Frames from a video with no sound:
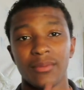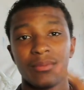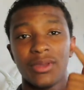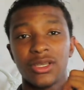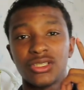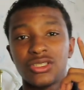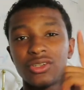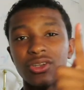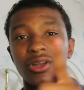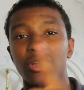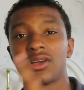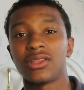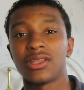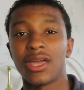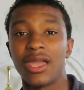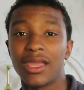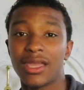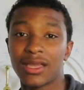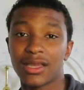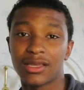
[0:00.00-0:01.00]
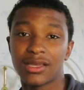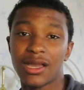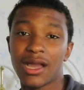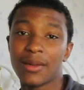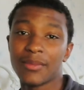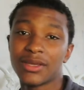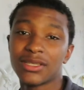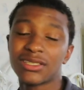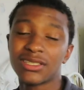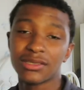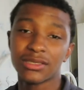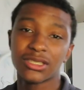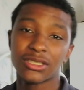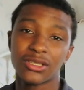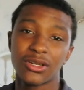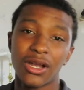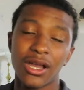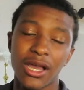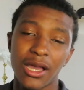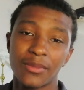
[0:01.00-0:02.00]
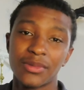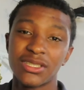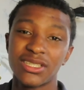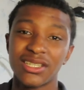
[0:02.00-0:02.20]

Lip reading: Make sure y'all like, comment, subscribe,